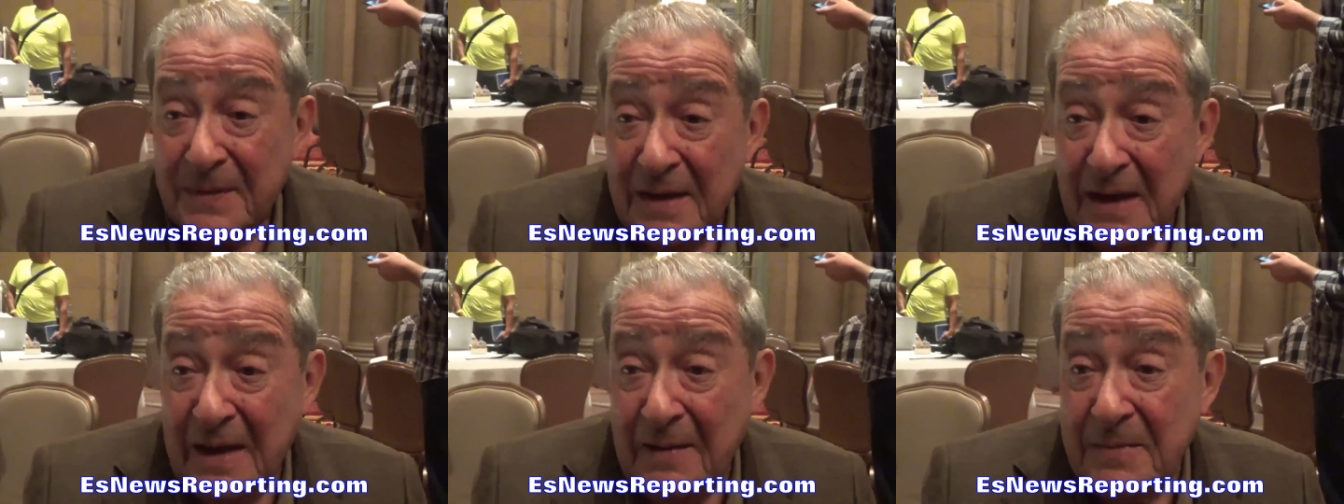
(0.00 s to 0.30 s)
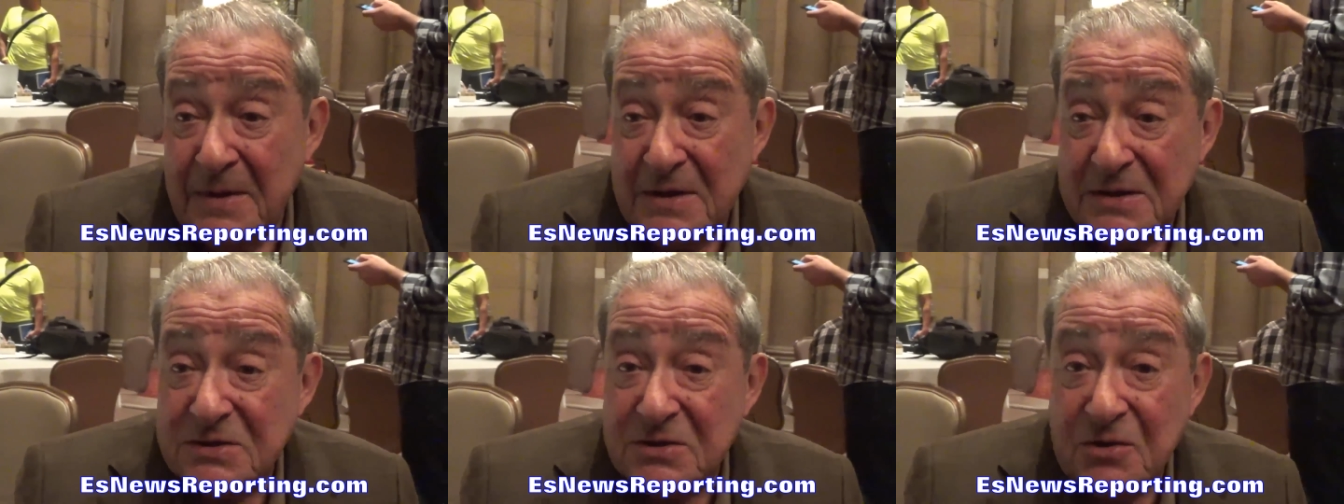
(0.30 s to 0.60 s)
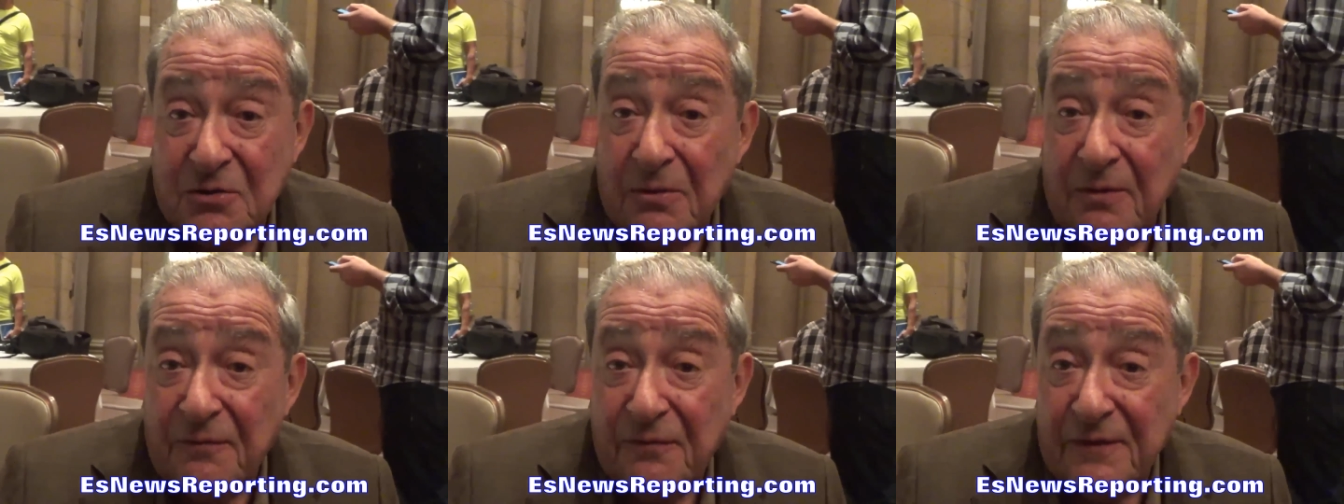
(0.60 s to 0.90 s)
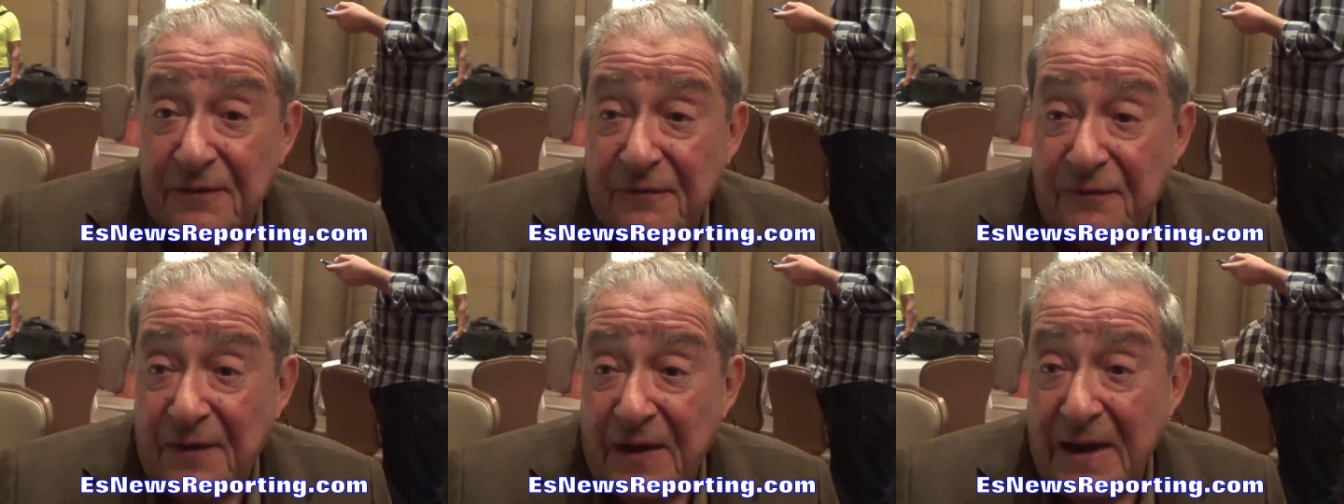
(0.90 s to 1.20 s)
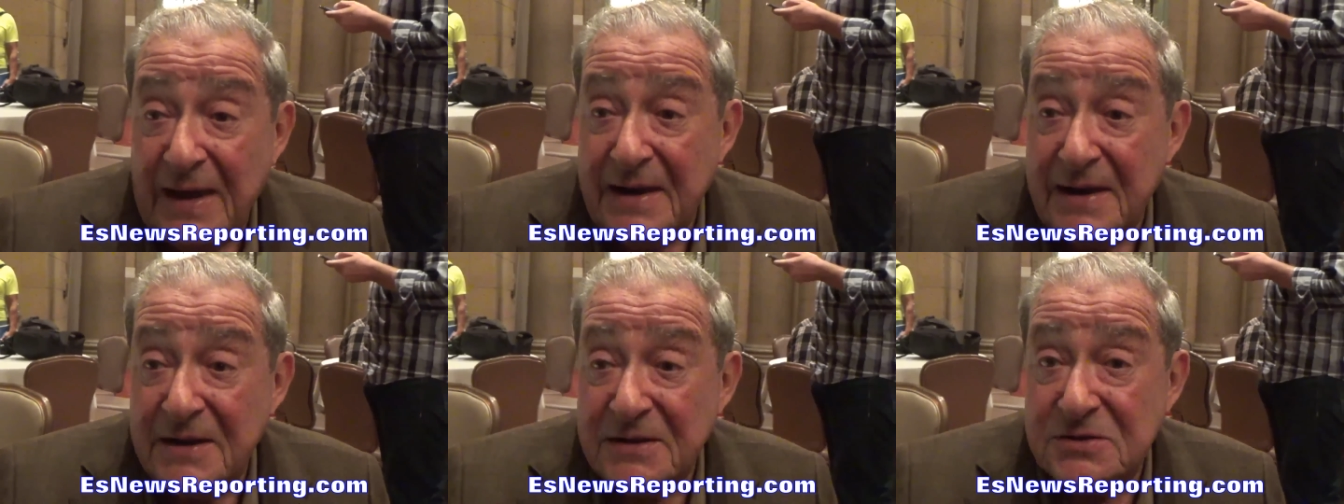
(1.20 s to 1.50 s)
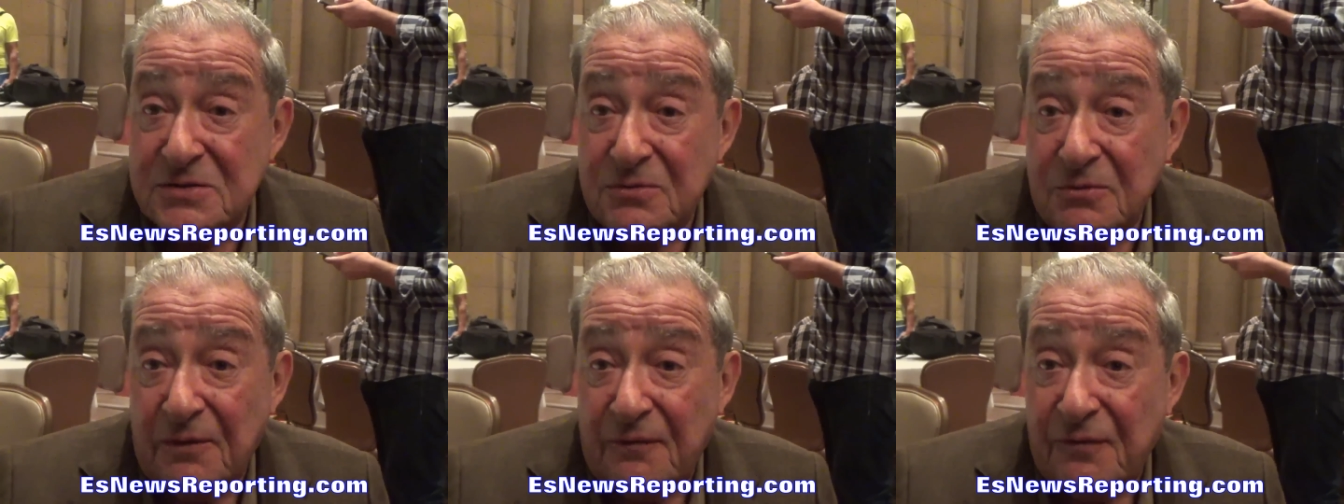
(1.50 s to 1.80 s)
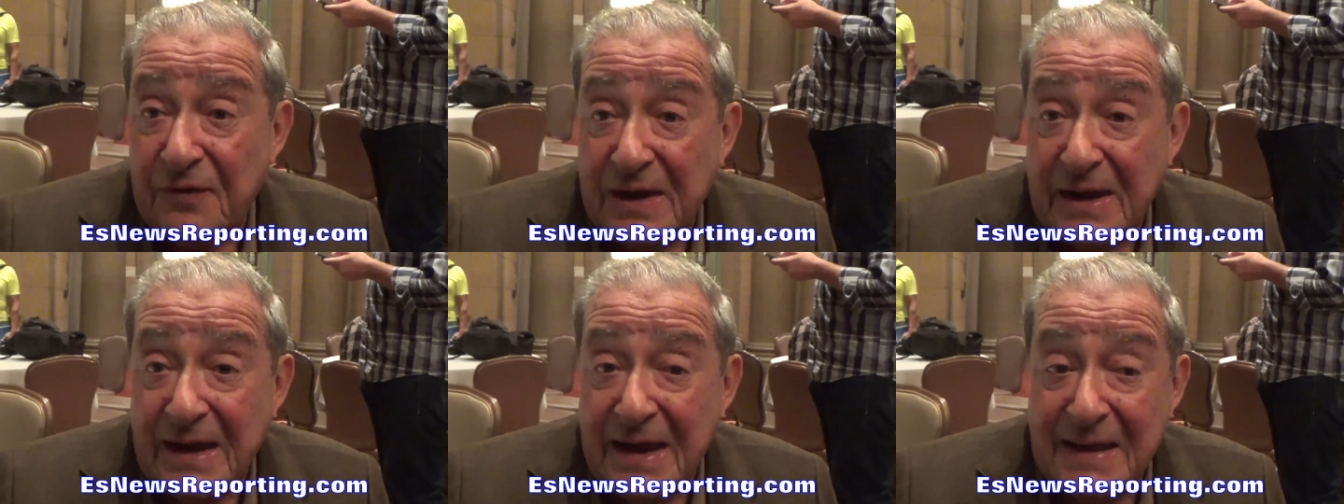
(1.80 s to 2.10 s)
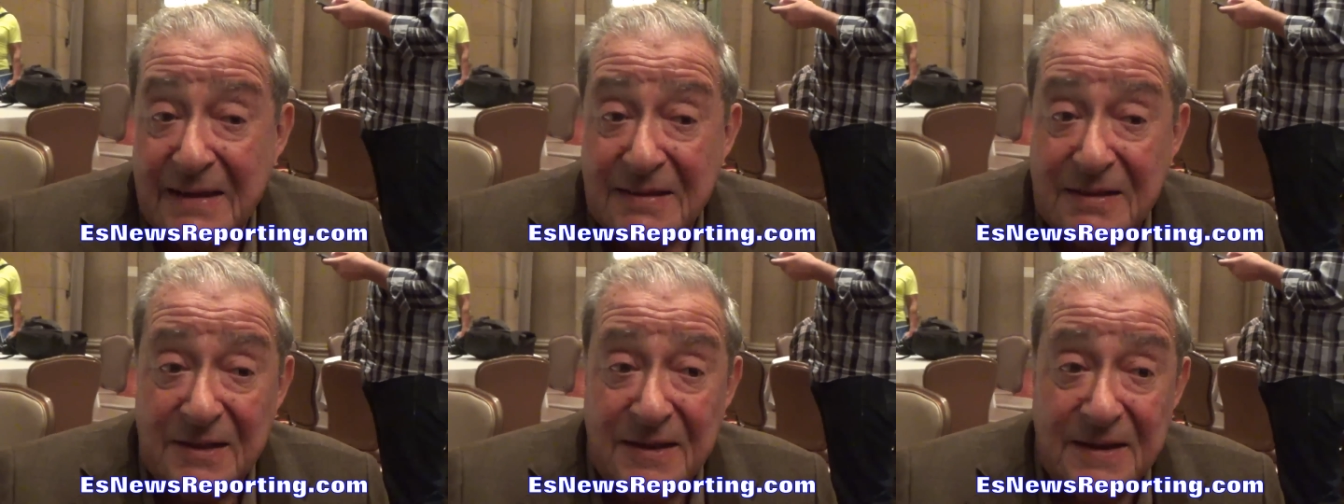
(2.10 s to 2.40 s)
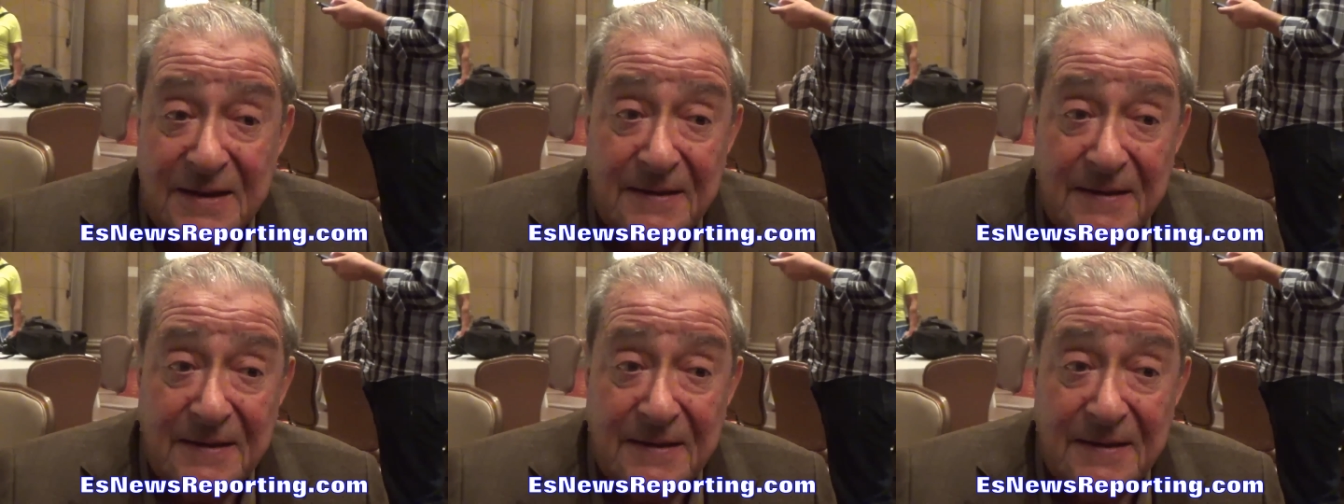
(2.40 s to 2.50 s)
I mean, he's a terrific fighter, terrific athlete.